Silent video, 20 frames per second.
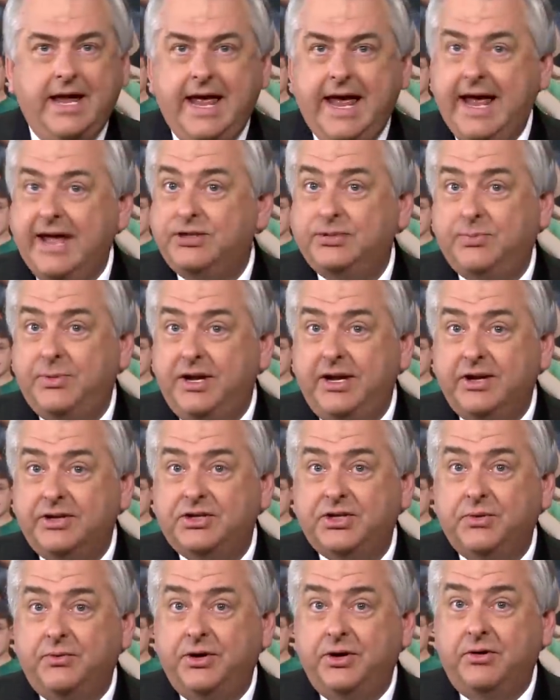As big as
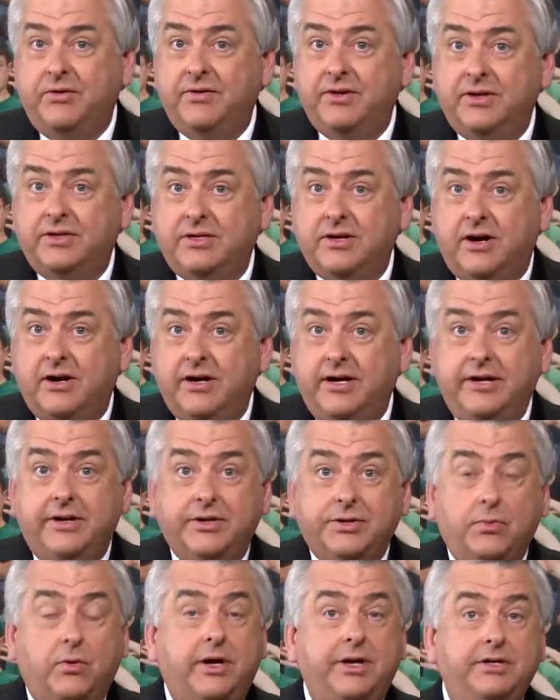the win over the Tar
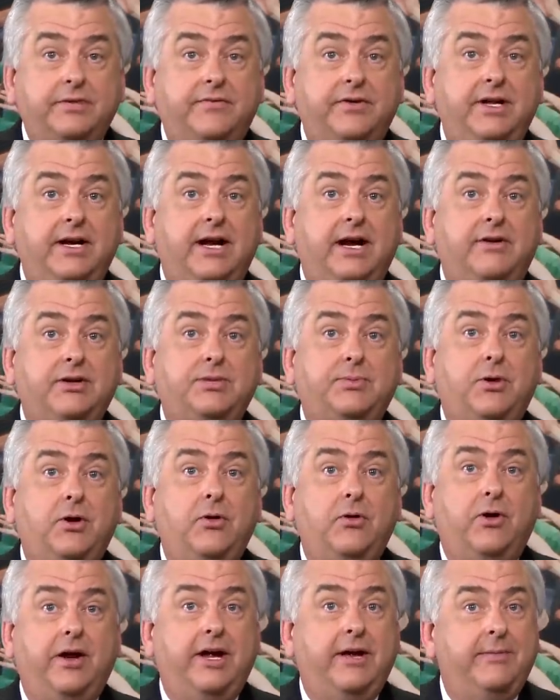Heels was for the Irish
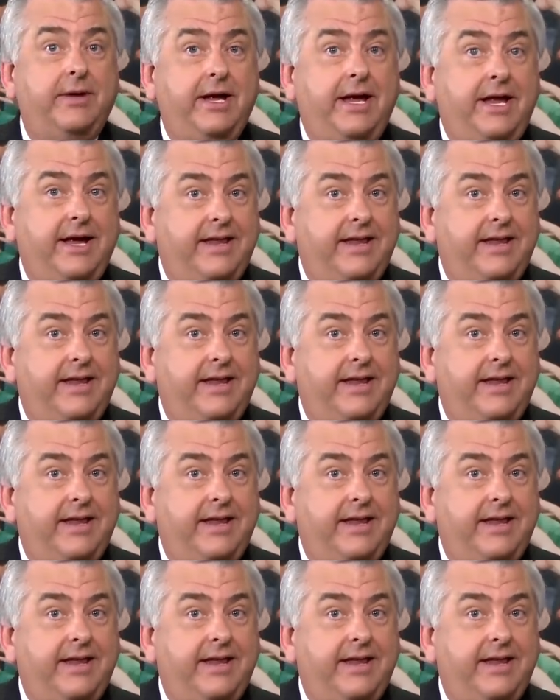program,